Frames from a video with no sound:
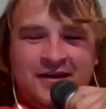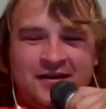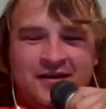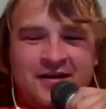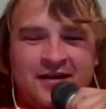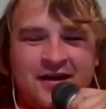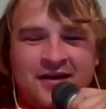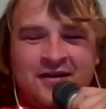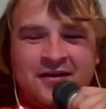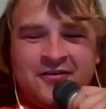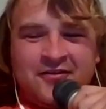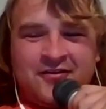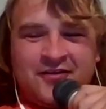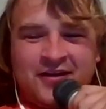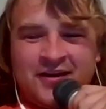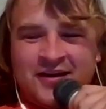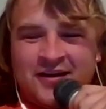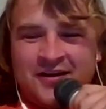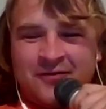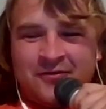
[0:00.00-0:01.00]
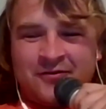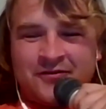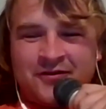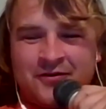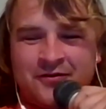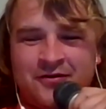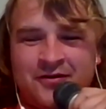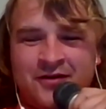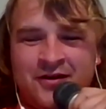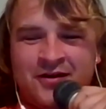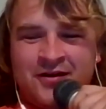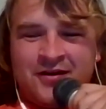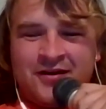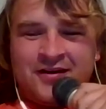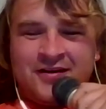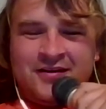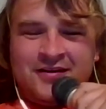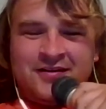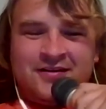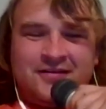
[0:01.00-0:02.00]
not understanding what's going
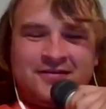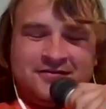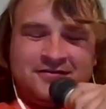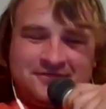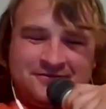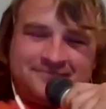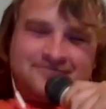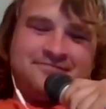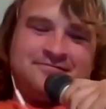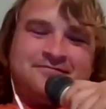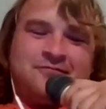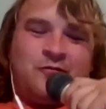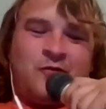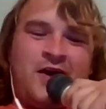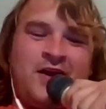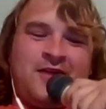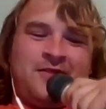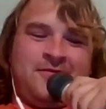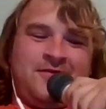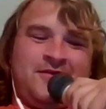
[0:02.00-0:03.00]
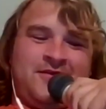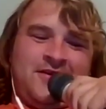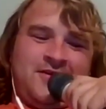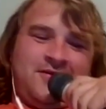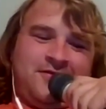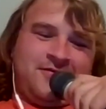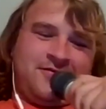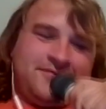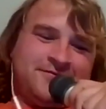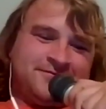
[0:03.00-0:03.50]
on, wet himself.